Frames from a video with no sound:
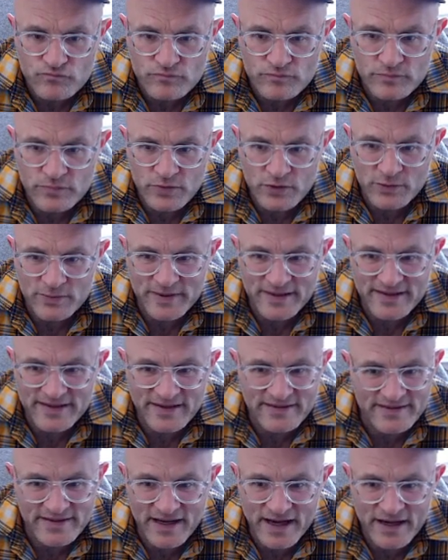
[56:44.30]
Boom, he
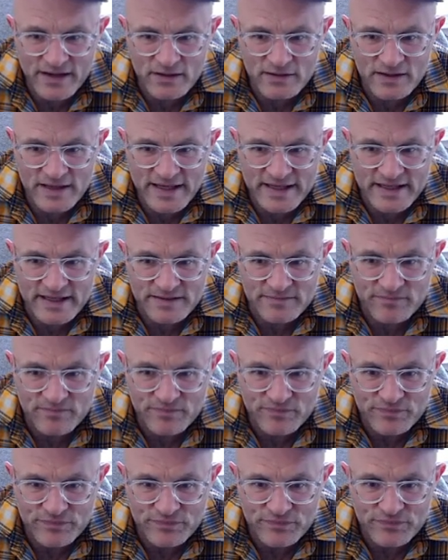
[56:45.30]
does it. I don't like it.
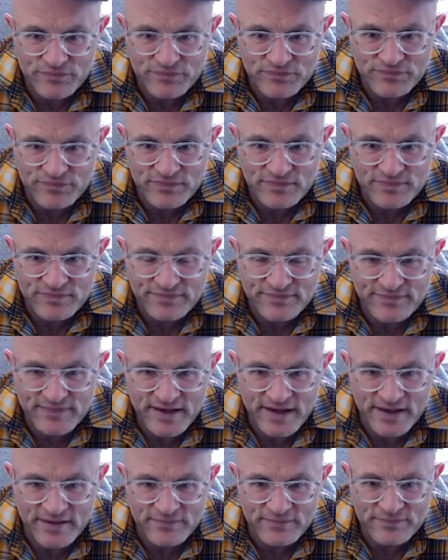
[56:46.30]

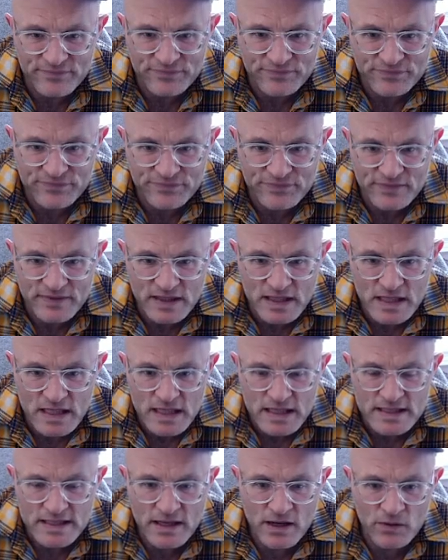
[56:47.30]
Yeah.
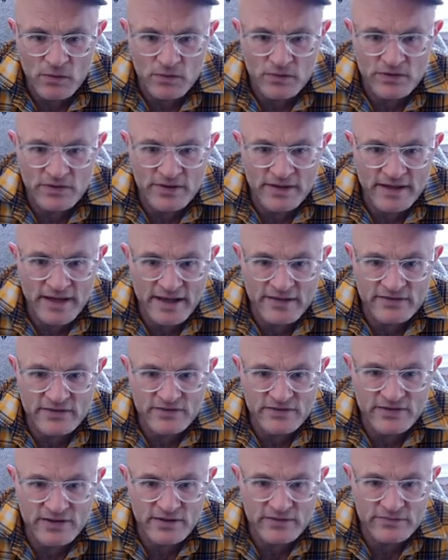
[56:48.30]
Now, you can ask
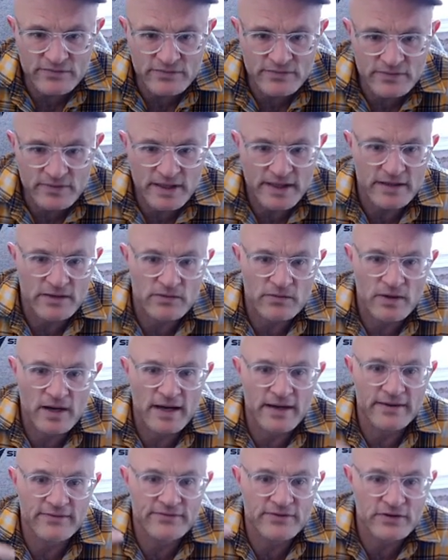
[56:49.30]
yourself, like
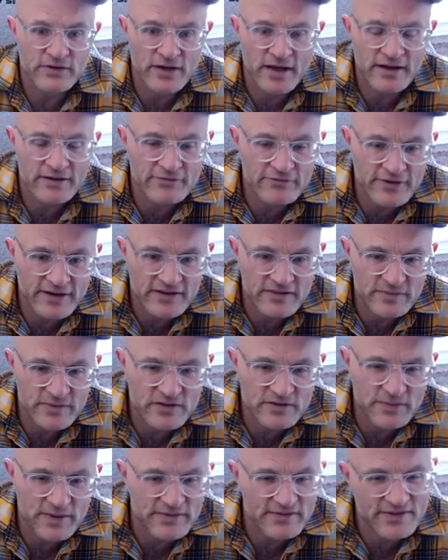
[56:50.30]
Kraai, if you're not afraid of
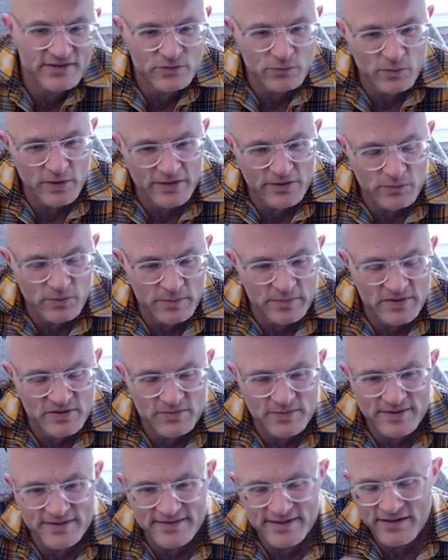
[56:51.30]
bishop f6, why do you want bishop
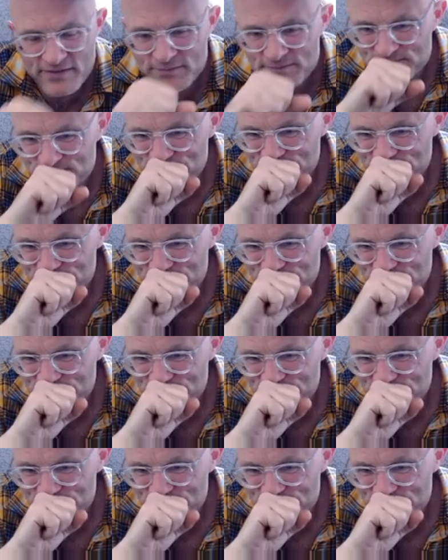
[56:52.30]
e7?